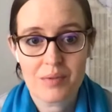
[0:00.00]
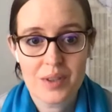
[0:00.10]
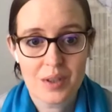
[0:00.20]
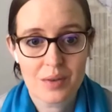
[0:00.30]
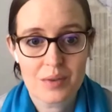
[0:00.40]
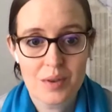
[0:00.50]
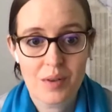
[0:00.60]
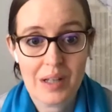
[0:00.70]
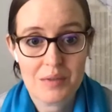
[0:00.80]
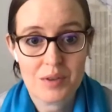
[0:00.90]

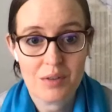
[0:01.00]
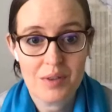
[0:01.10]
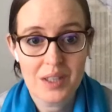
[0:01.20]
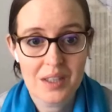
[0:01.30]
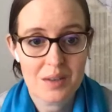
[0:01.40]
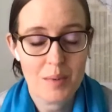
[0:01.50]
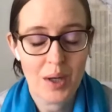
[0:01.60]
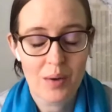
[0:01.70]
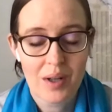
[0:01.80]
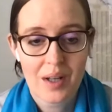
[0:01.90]
they have strong feelings
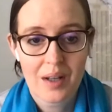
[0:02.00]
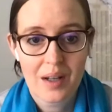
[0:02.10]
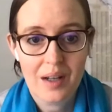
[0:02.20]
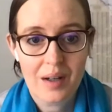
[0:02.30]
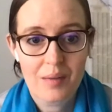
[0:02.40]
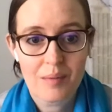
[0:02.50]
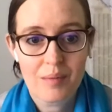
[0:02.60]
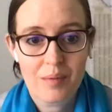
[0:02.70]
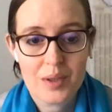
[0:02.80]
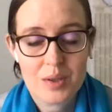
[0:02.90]
about
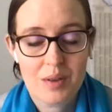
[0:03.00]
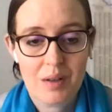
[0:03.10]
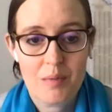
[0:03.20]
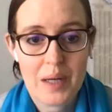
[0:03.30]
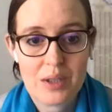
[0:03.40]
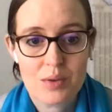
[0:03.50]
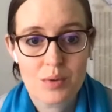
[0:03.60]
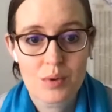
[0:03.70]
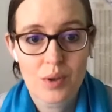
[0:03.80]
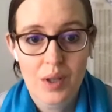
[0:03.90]
what's going on back to
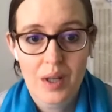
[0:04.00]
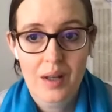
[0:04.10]
school.